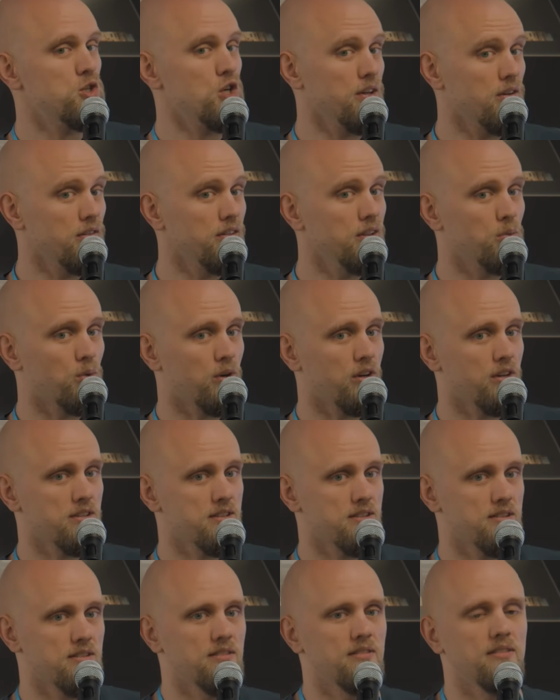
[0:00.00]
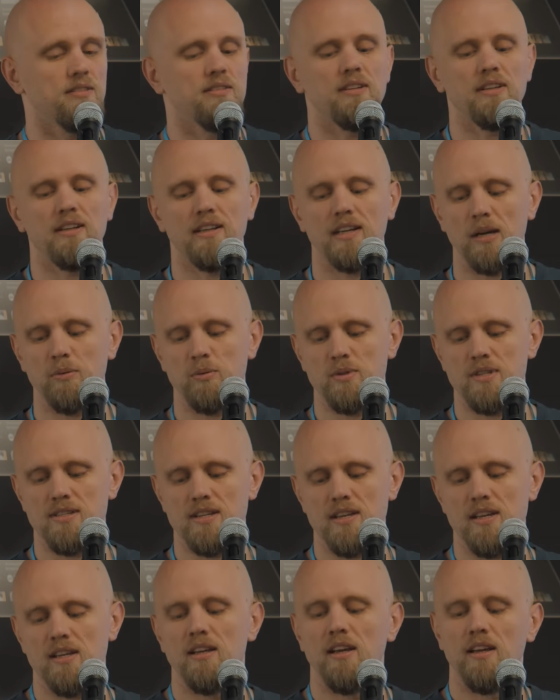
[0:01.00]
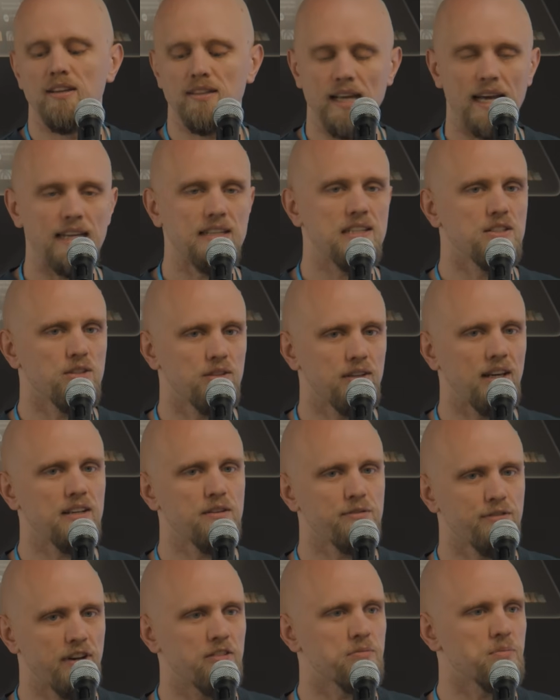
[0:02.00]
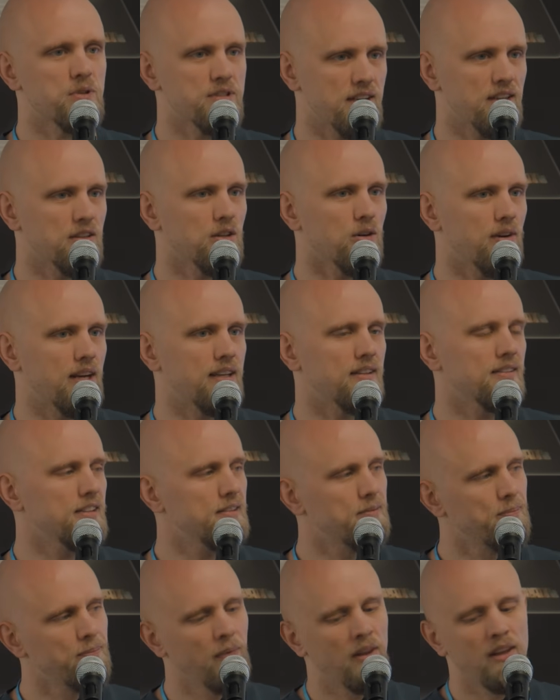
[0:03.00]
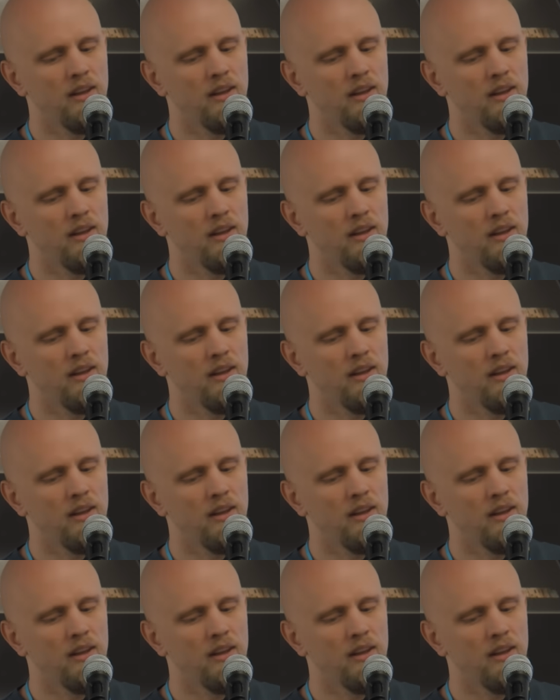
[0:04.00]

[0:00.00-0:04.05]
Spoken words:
generally works, I would say 90 to 95% correctly.